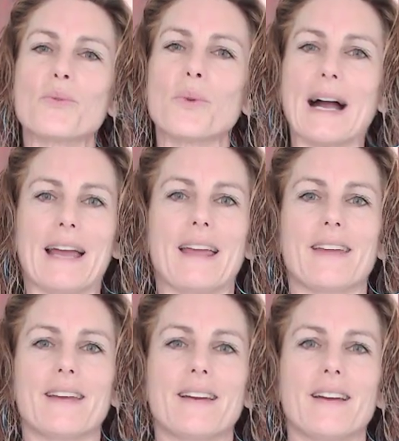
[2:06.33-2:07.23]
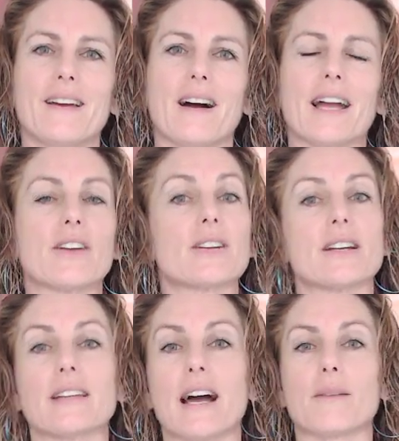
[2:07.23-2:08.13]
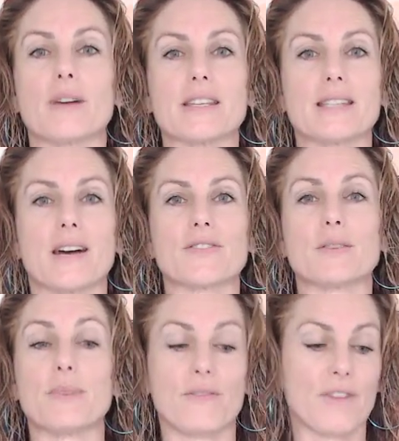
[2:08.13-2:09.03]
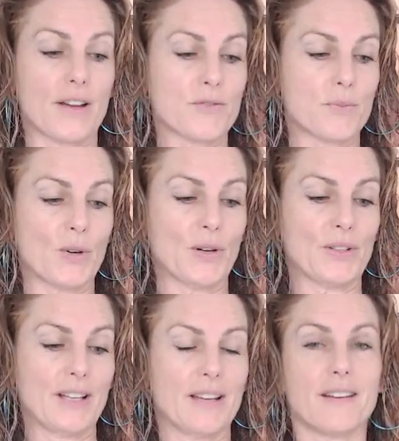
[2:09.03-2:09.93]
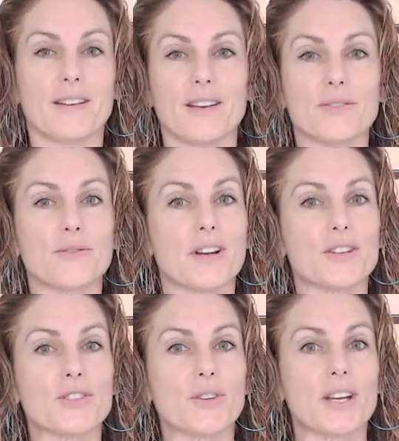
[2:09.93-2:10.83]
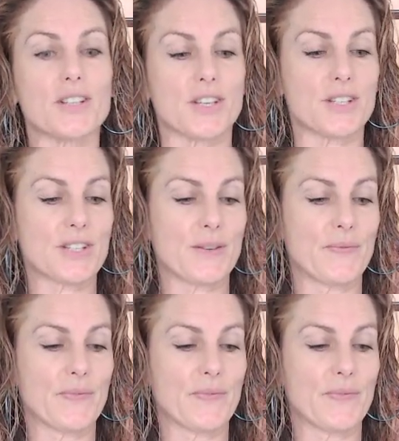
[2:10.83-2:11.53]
way I could allow myself to be vulnerable in front of strangers.